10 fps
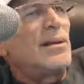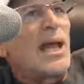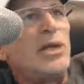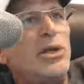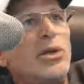
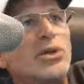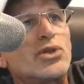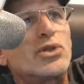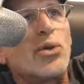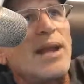And you could
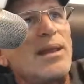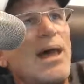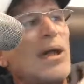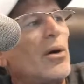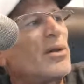trade
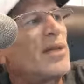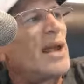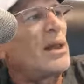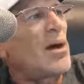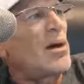that all
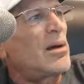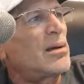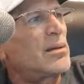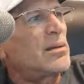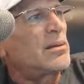day long.